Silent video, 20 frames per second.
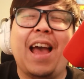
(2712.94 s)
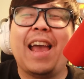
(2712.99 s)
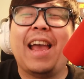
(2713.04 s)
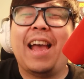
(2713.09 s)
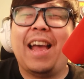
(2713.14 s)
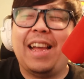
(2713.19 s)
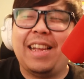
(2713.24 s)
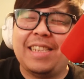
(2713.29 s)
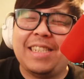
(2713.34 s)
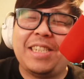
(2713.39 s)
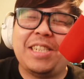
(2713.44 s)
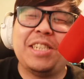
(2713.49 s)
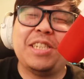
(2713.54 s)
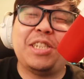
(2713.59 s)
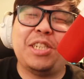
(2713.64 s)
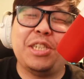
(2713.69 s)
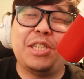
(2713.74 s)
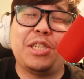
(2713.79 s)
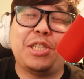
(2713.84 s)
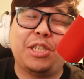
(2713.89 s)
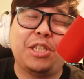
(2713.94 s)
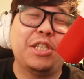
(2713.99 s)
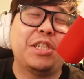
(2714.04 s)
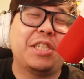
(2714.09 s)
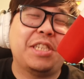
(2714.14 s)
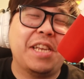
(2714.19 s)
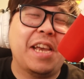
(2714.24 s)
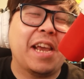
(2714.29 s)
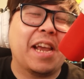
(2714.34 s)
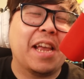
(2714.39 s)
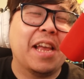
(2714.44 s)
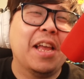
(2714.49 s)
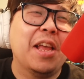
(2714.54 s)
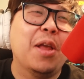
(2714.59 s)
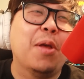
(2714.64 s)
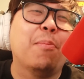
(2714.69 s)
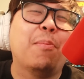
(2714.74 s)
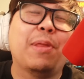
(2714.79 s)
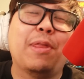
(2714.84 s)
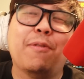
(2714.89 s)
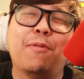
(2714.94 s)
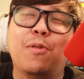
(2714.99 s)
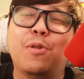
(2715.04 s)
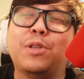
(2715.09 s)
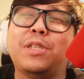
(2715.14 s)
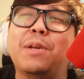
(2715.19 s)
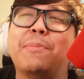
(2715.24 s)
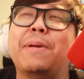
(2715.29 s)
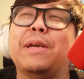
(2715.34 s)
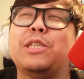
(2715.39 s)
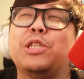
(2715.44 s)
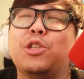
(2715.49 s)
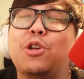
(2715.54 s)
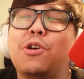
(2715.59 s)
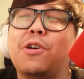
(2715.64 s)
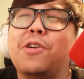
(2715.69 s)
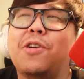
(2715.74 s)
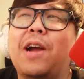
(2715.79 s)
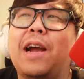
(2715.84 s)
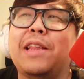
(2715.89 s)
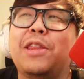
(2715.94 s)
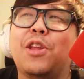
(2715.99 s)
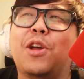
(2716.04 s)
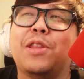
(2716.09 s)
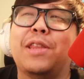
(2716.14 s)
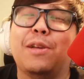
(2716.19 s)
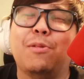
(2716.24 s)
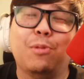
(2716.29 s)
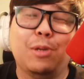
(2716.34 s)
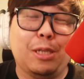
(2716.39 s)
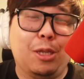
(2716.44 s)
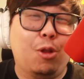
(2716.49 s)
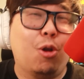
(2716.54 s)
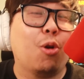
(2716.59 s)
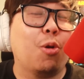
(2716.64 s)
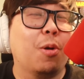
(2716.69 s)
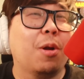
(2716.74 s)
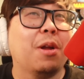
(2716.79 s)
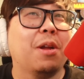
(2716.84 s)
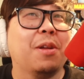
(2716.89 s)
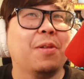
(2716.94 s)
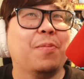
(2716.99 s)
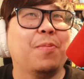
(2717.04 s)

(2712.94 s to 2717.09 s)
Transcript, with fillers: I she she's she's sick, but the first time I saw her, I thought that was Laura